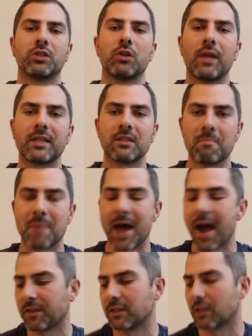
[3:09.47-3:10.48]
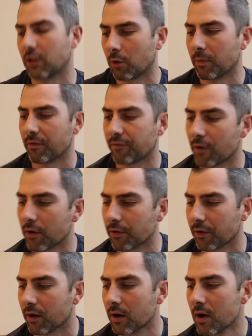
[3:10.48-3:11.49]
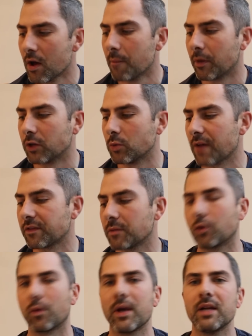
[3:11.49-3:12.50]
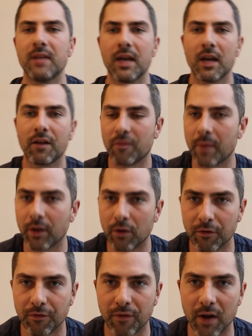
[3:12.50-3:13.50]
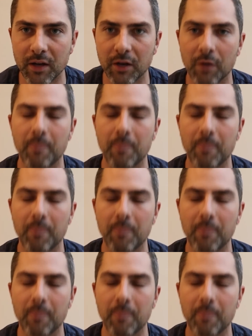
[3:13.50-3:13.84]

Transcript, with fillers: So let's unpack this a little bit further because we have some great data from my good friend here,